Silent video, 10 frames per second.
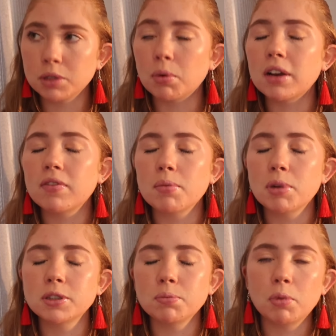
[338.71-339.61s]
So, one of the
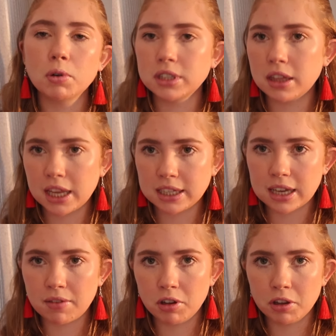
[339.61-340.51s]
most important things
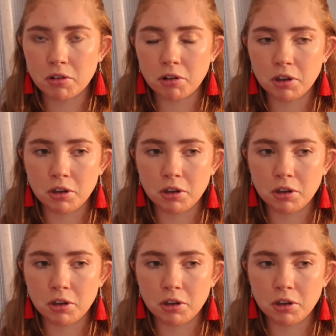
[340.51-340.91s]
I've learned through